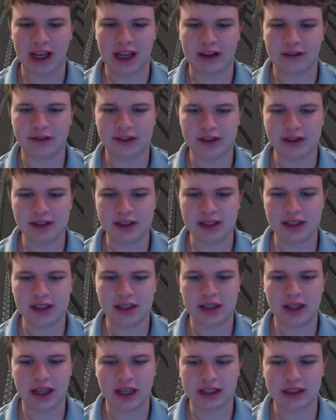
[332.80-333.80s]
Anvils,
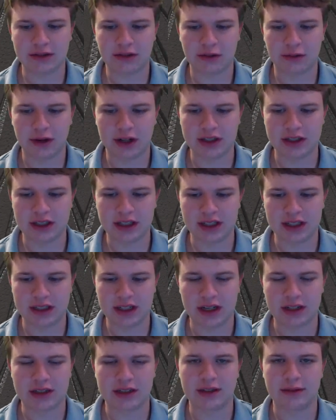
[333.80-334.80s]
and thanks for watching this
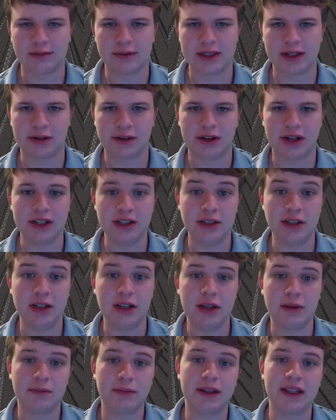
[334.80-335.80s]
custom
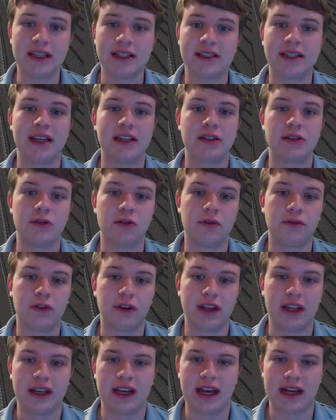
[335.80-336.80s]
generation, and please stay tuned
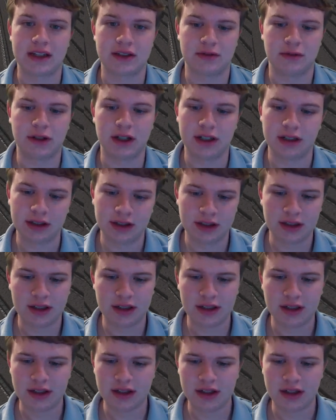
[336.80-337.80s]
for the next one.
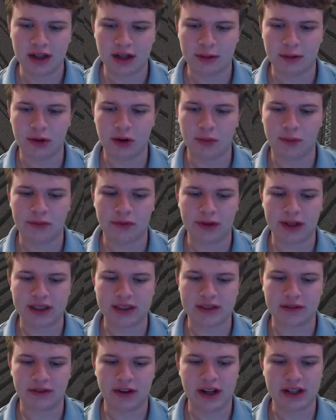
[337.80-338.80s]
I'm
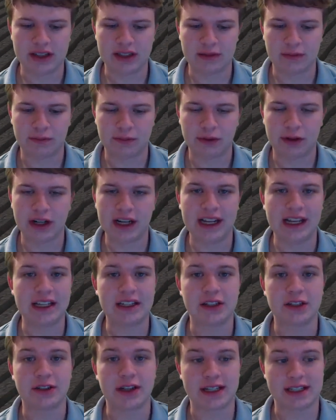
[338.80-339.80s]
hoping to find some pretty
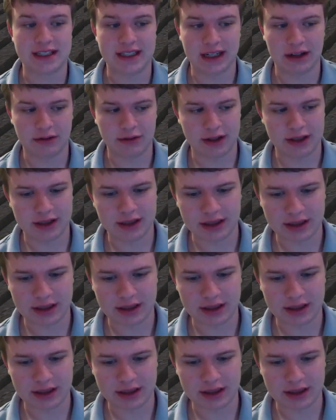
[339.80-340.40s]
interesting ones.